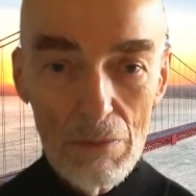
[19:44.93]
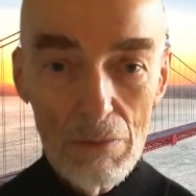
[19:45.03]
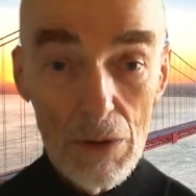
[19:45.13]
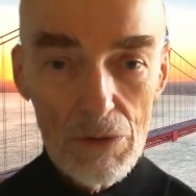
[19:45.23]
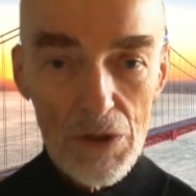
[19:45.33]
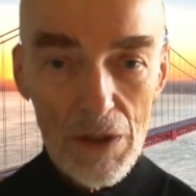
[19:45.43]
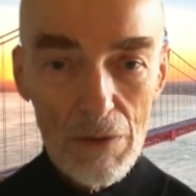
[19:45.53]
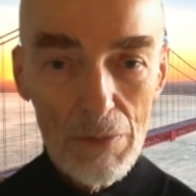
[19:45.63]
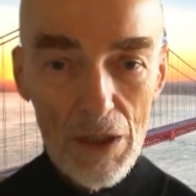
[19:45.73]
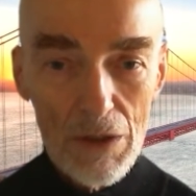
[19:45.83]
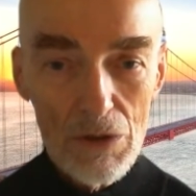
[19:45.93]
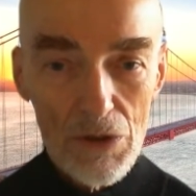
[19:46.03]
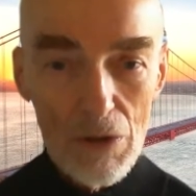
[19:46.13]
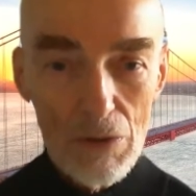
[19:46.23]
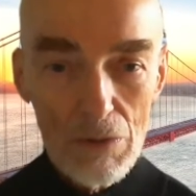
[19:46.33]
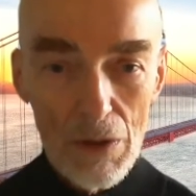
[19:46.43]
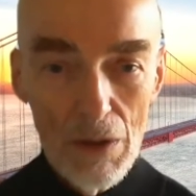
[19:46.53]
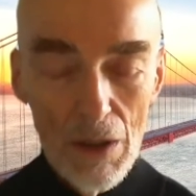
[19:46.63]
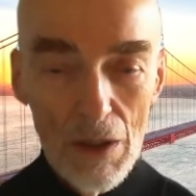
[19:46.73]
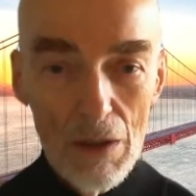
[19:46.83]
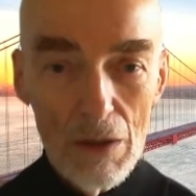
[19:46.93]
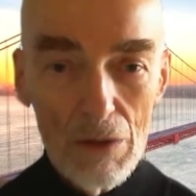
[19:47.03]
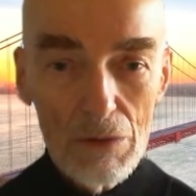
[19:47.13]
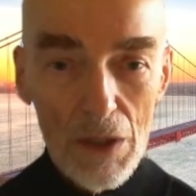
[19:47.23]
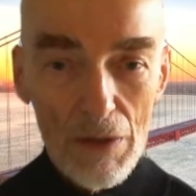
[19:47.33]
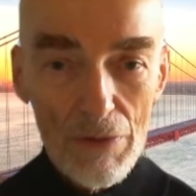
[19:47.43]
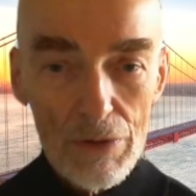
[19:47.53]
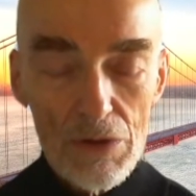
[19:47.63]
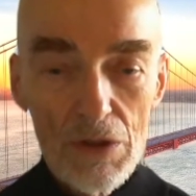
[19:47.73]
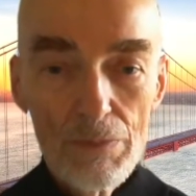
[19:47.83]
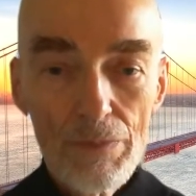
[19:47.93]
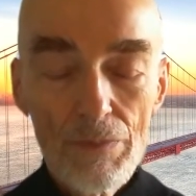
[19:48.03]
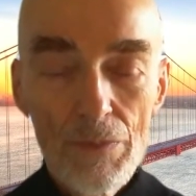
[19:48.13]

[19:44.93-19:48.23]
boasting about his own efforts.